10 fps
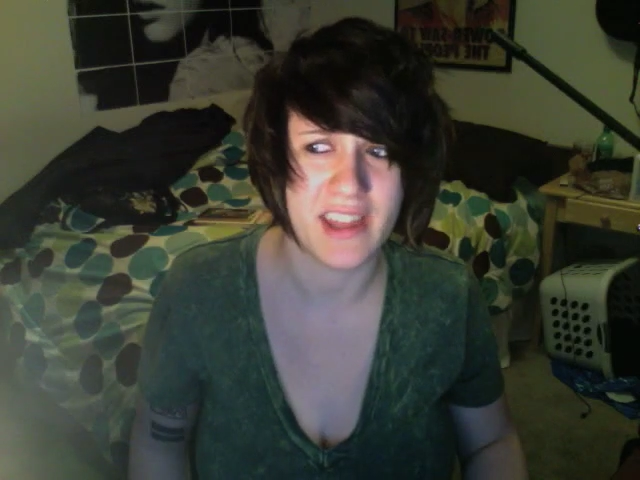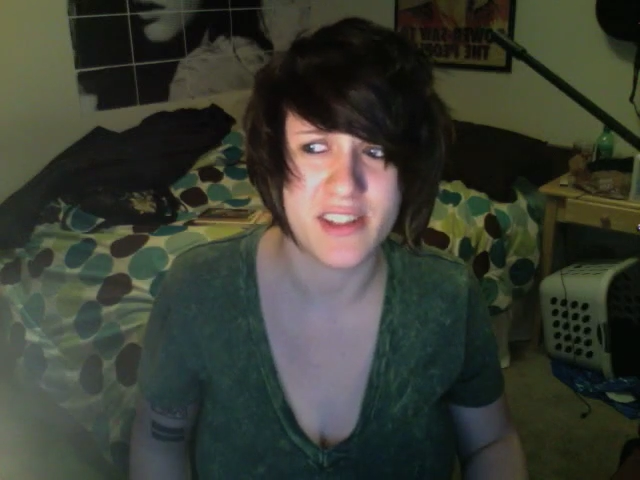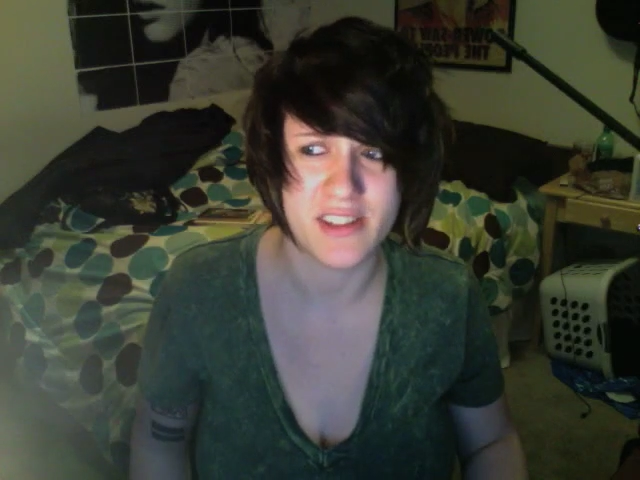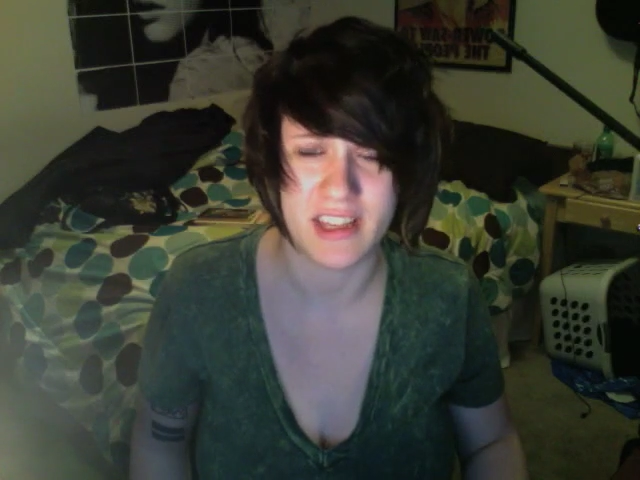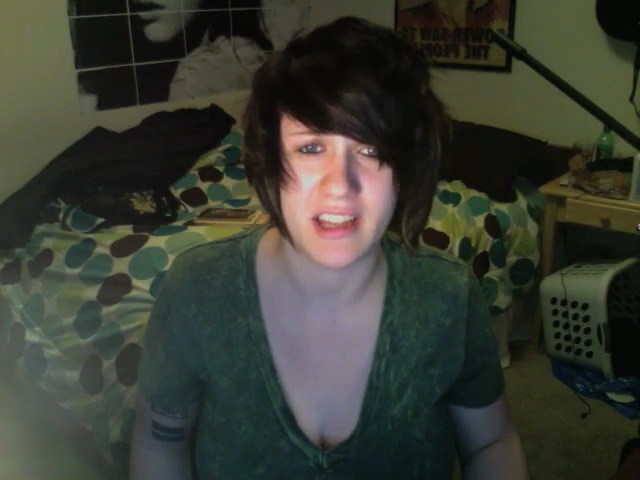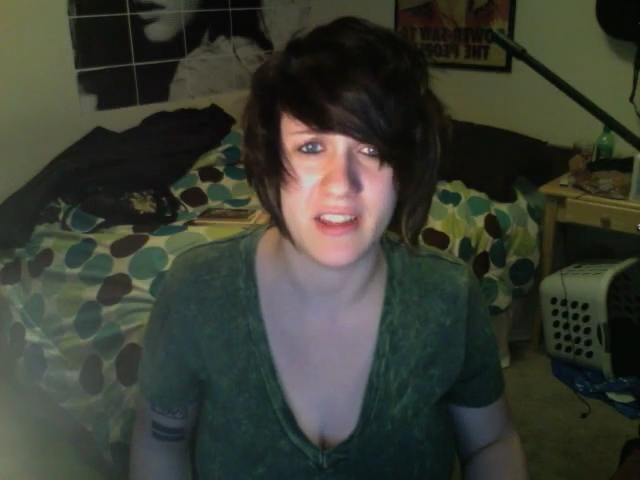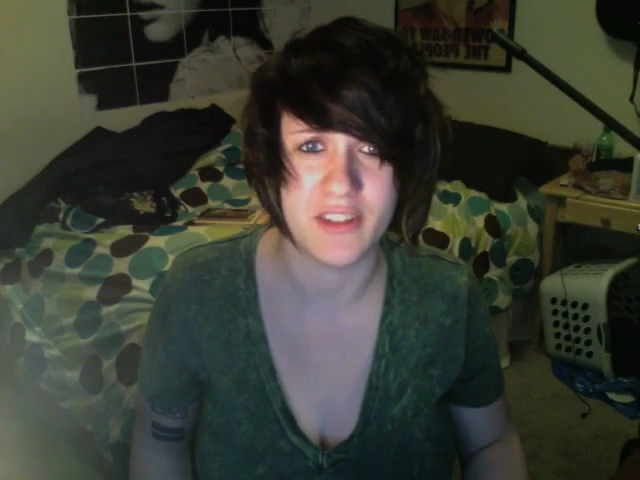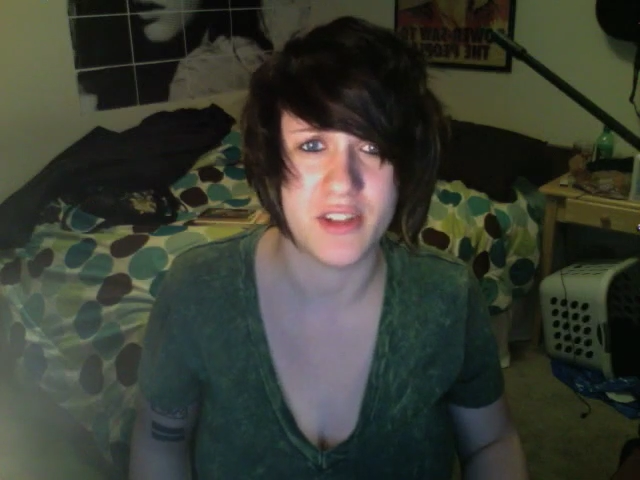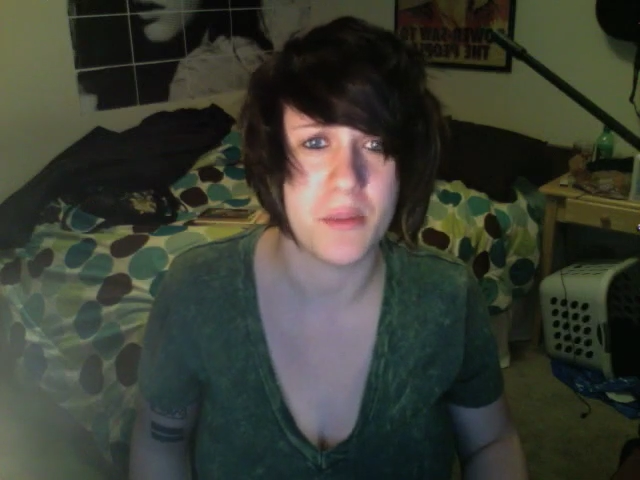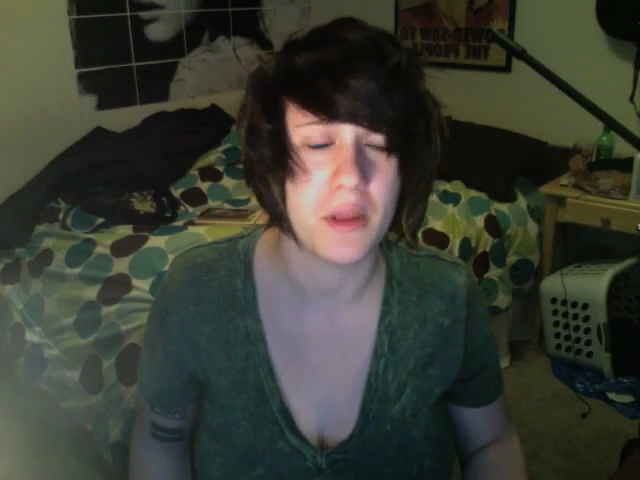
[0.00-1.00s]
she's like
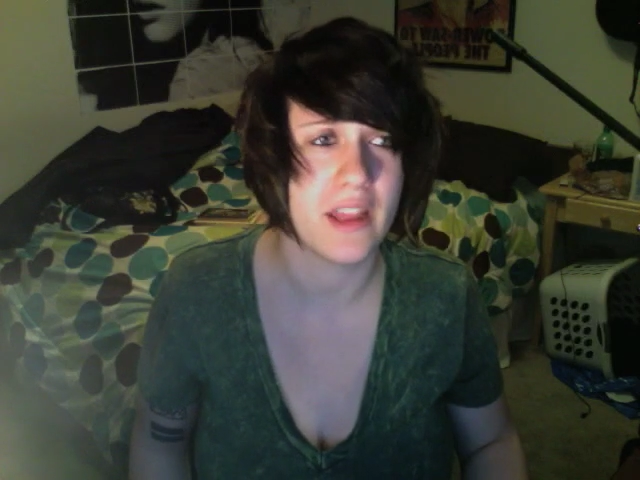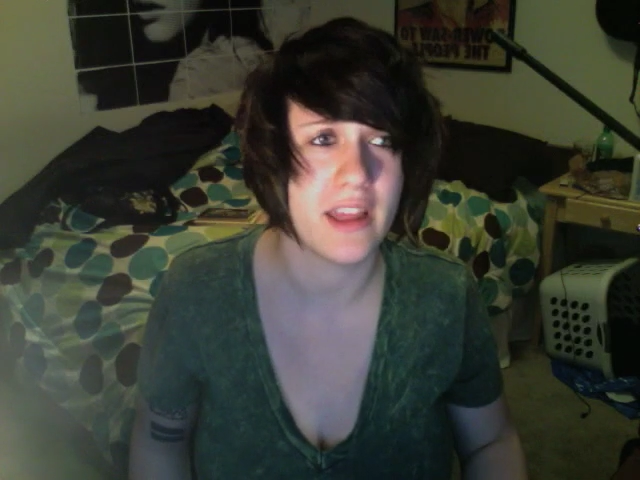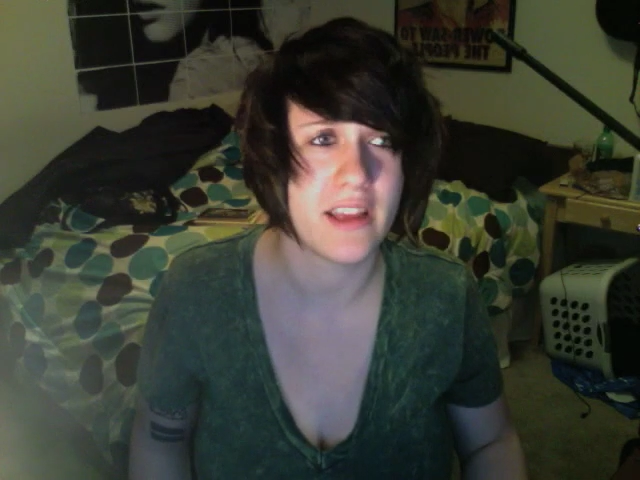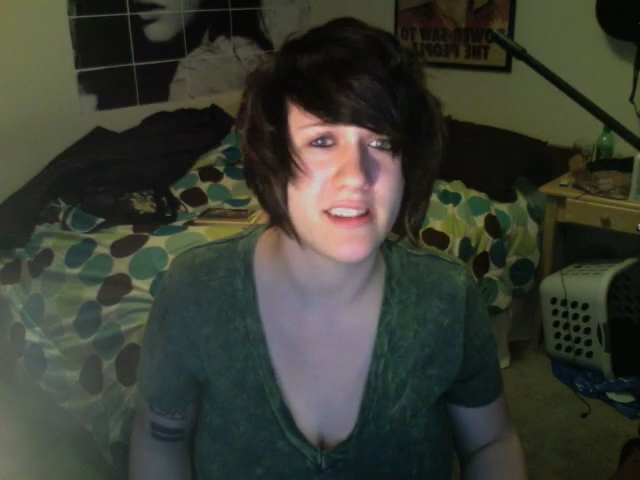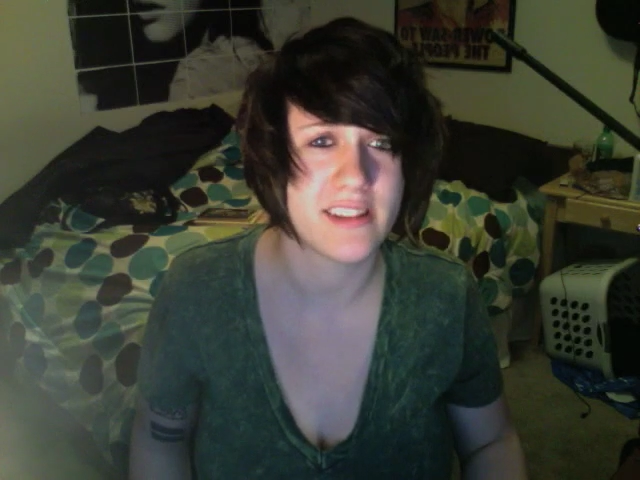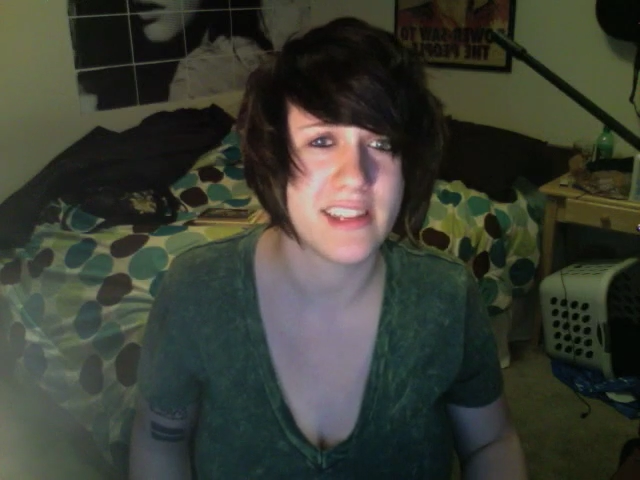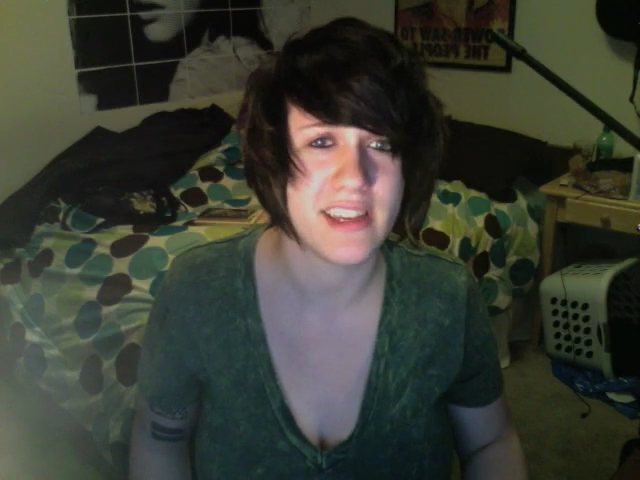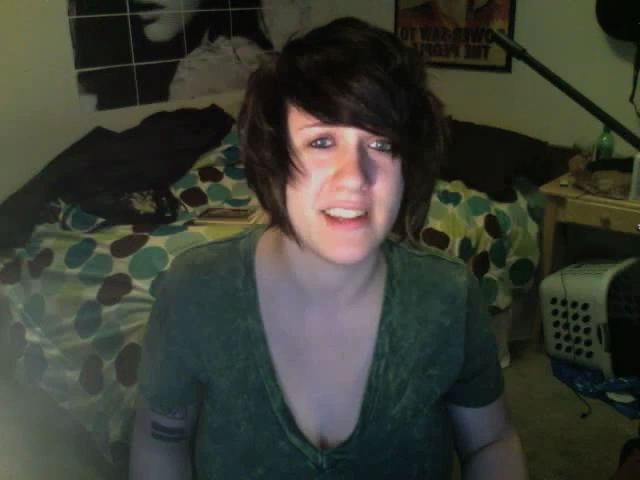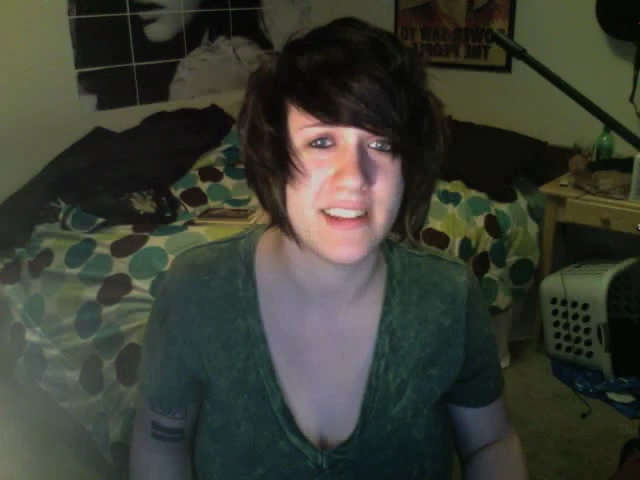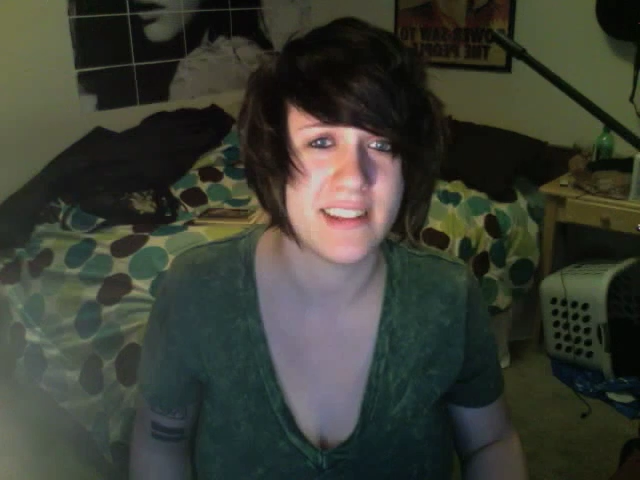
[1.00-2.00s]
legitimately like 16.